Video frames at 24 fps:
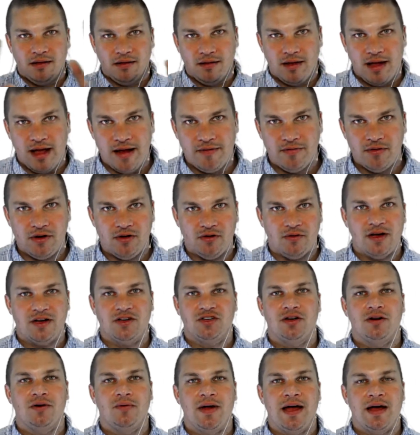every
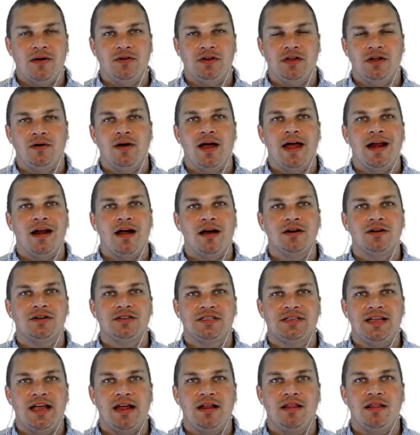direction around you, and
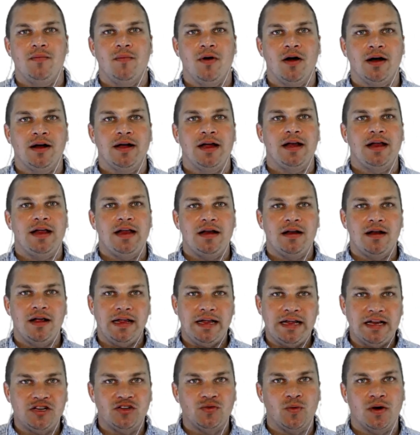understand the market in
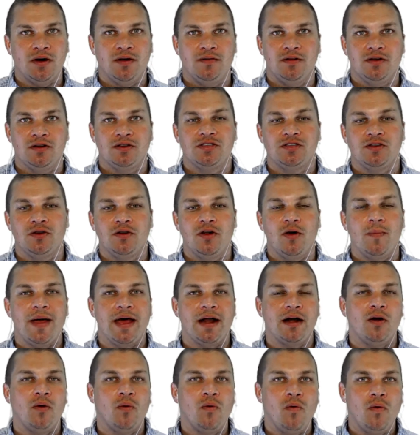each one of those. So no
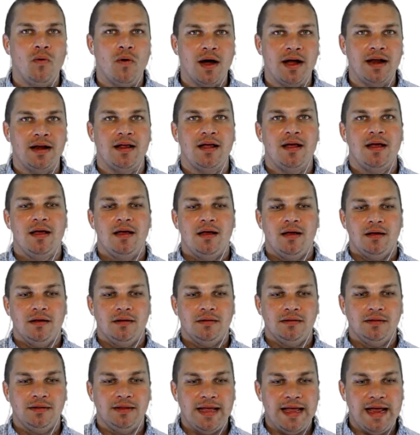matter what
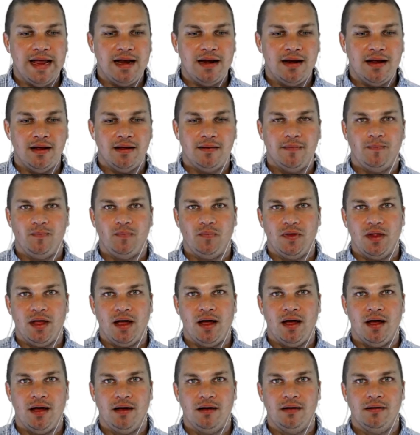lane
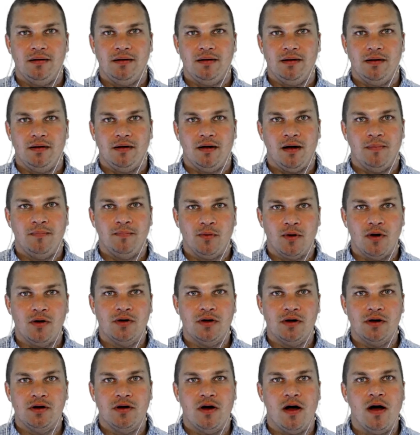a
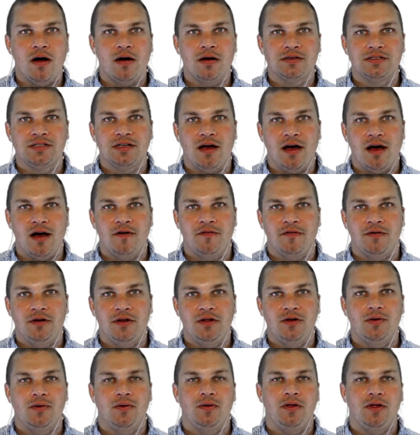broker calls to offer
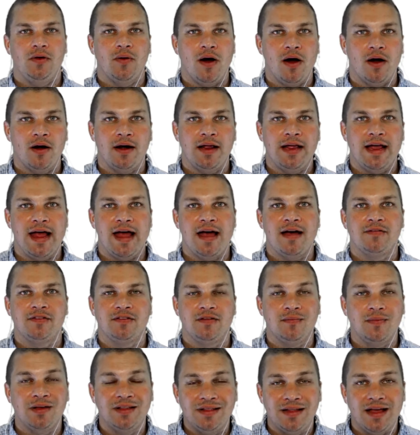you, you already have
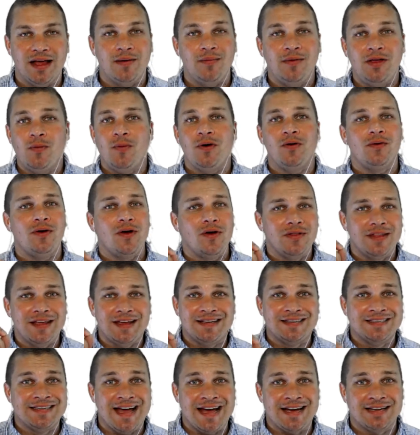some. You won't know the
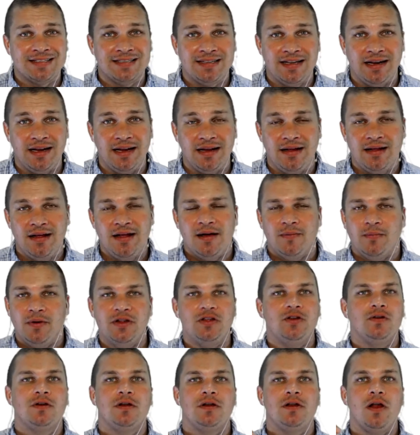exact city, but
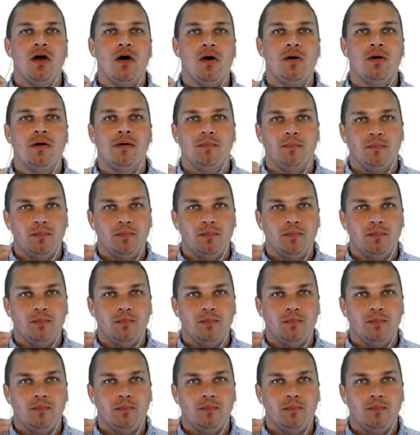you can know